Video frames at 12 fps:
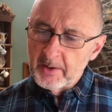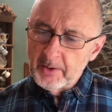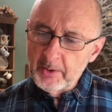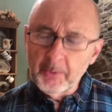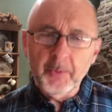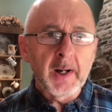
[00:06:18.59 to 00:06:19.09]

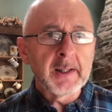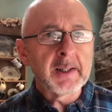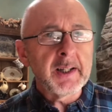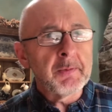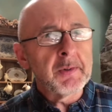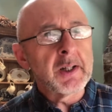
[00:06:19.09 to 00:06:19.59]
you find that
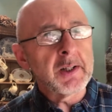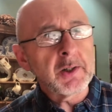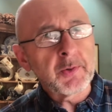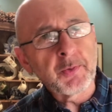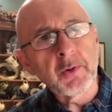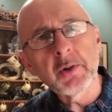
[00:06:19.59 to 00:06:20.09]
even at
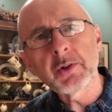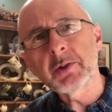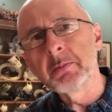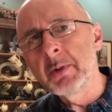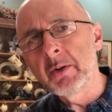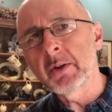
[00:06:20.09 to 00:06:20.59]
his first
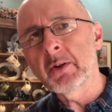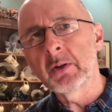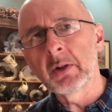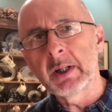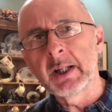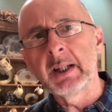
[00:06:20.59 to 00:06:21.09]

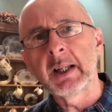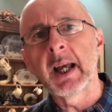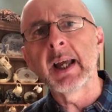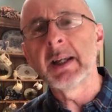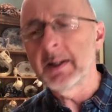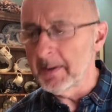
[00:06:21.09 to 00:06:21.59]
miracle in
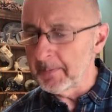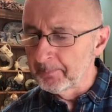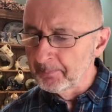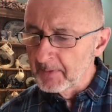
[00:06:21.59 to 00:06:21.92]
Cana,